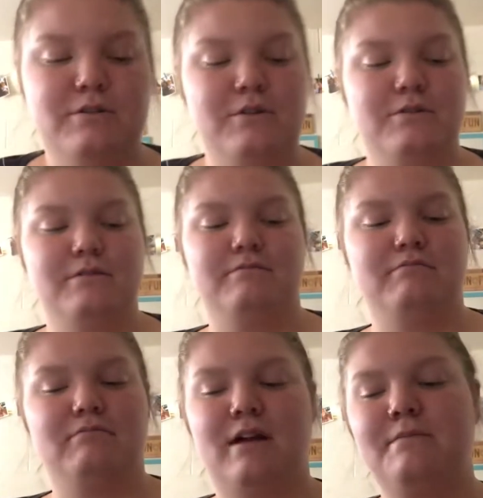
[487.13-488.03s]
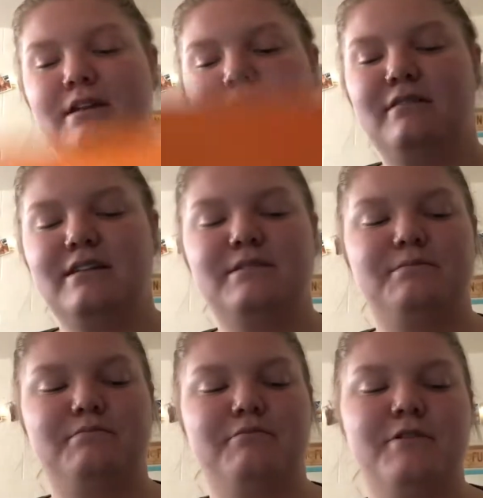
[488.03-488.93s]
So I mean, it's
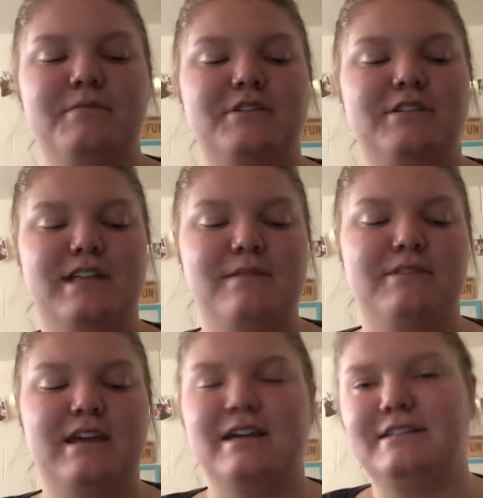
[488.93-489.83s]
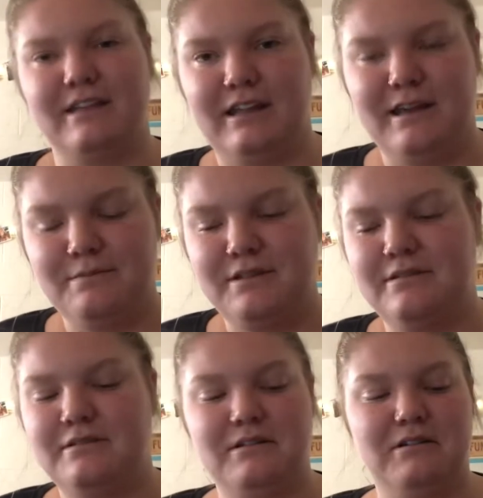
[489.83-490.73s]
pretty much the same thing as the clips,
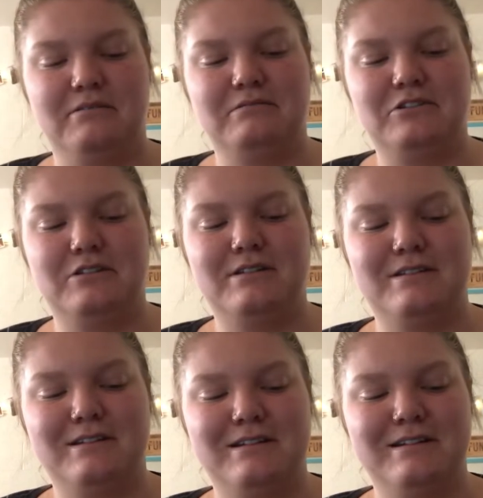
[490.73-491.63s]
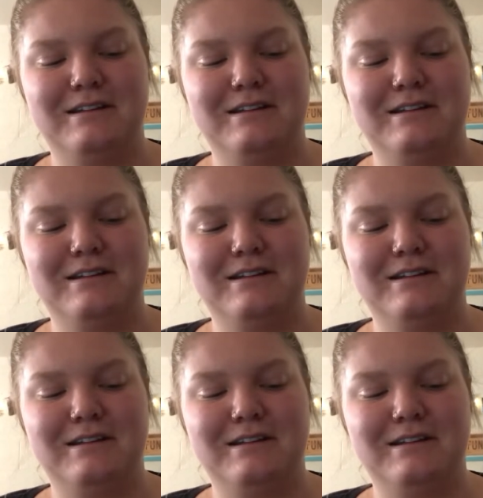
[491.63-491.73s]
so just